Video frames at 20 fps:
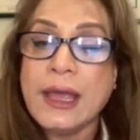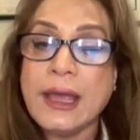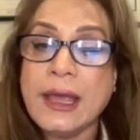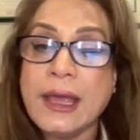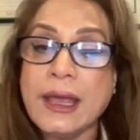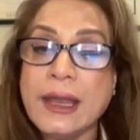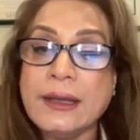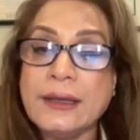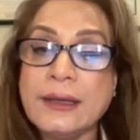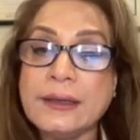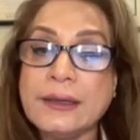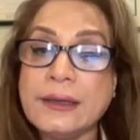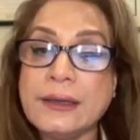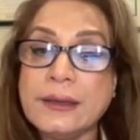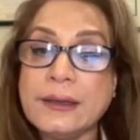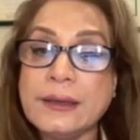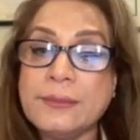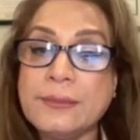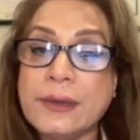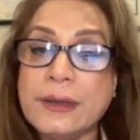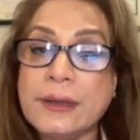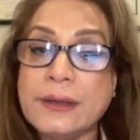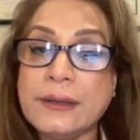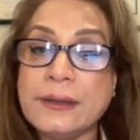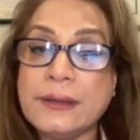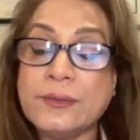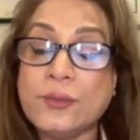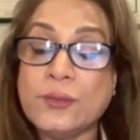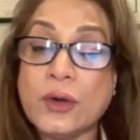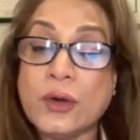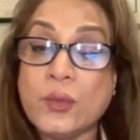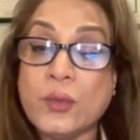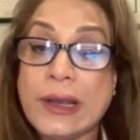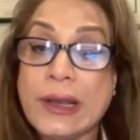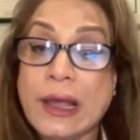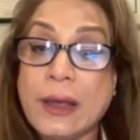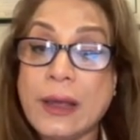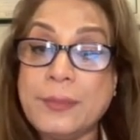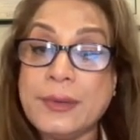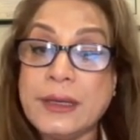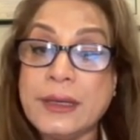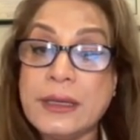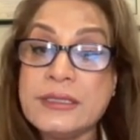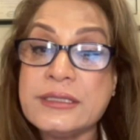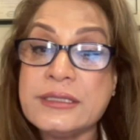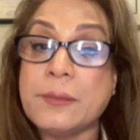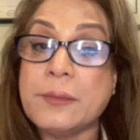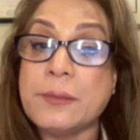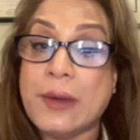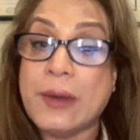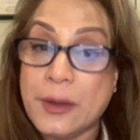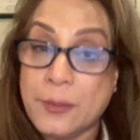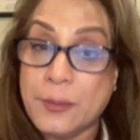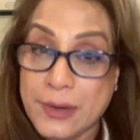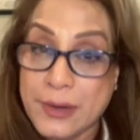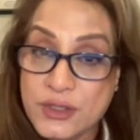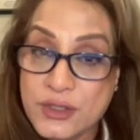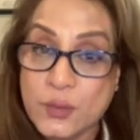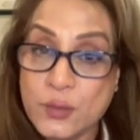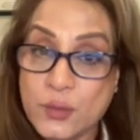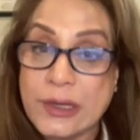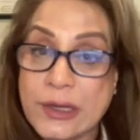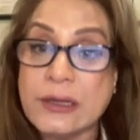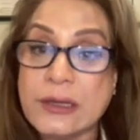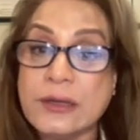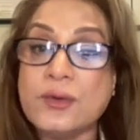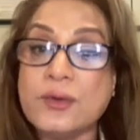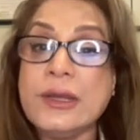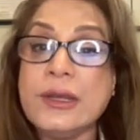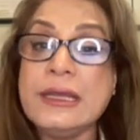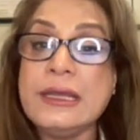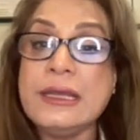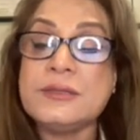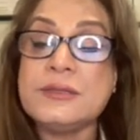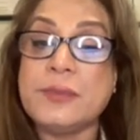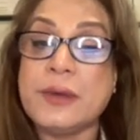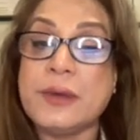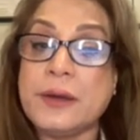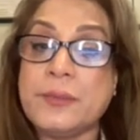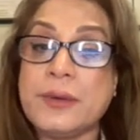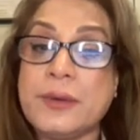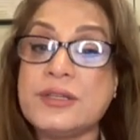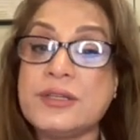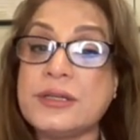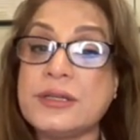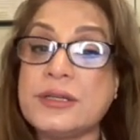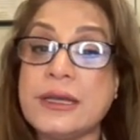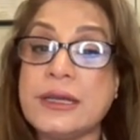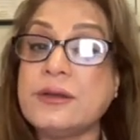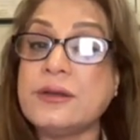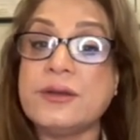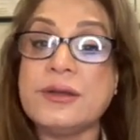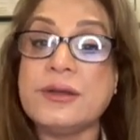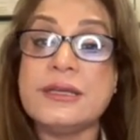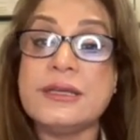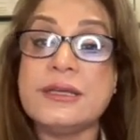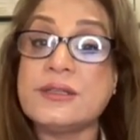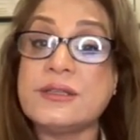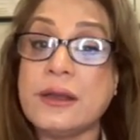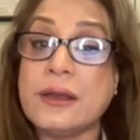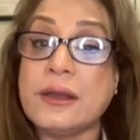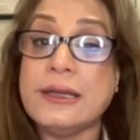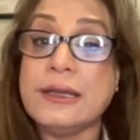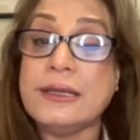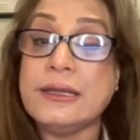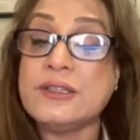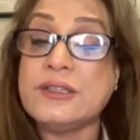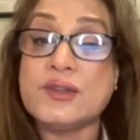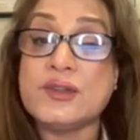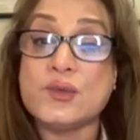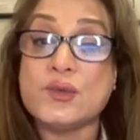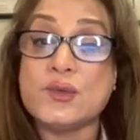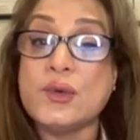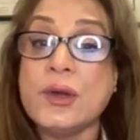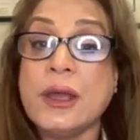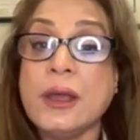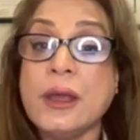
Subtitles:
And what will happen is the blood pressure will increase. Blood pressure increase leads to